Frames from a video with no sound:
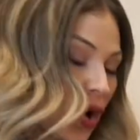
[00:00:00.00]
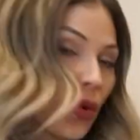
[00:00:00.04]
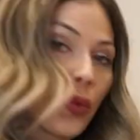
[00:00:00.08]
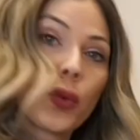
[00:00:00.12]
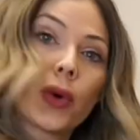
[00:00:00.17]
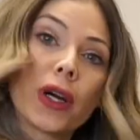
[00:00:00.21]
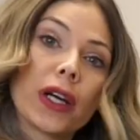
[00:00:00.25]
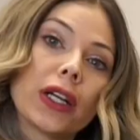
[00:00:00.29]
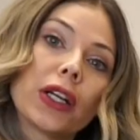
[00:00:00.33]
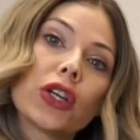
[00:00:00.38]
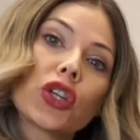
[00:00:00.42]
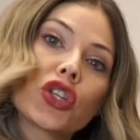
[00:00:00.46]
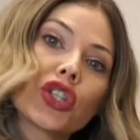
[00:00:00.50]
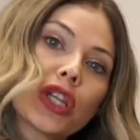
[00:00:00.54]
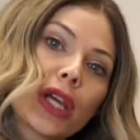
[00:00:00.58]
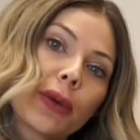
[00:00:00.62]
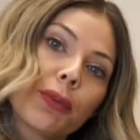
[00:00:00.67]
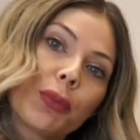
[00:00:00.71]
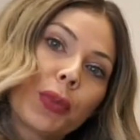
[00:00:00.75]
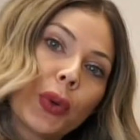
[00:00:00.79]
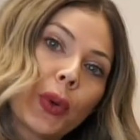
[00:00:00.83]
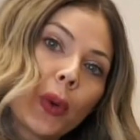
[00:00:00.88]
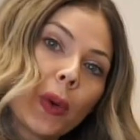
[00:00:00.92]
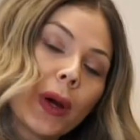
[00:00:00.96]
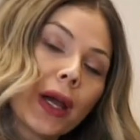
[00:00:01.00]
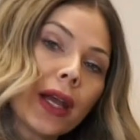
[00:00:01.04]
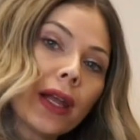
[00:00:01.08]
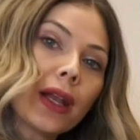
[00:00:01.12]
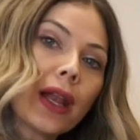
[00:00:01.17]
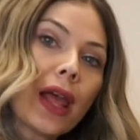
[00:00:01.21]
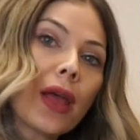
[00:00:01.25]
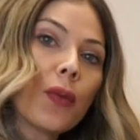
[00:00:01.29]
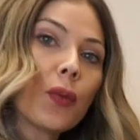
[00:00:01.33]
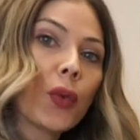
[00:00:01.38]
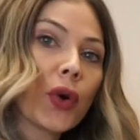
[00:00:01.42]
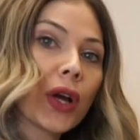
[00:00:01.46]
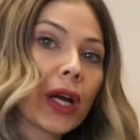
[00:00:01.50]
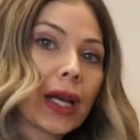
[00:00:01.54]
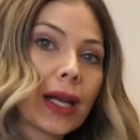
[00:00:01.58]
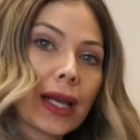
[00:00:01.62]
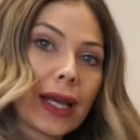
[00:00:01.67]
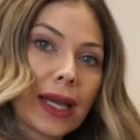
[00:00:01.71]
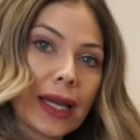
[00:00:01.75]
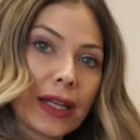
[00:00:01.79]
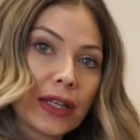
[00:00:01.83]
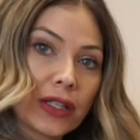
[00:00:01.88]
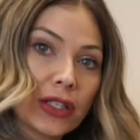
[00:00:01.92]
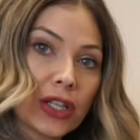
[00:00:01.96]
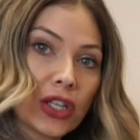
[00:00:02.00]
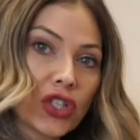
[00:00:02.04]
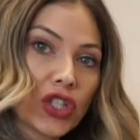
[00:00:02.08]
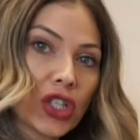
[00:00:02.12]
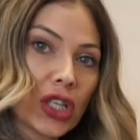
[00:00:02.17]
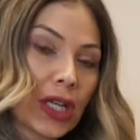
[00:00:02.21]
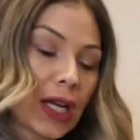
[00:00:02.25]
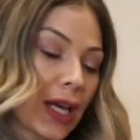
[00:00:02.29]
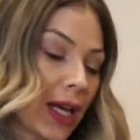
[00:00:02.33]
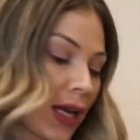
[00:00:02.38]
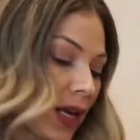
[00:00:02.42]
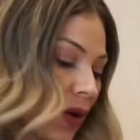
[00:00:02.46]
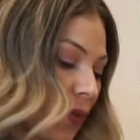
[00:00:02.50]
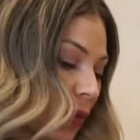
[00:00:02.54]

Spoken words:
We're gonna shampoo it, and we're gonna condition it,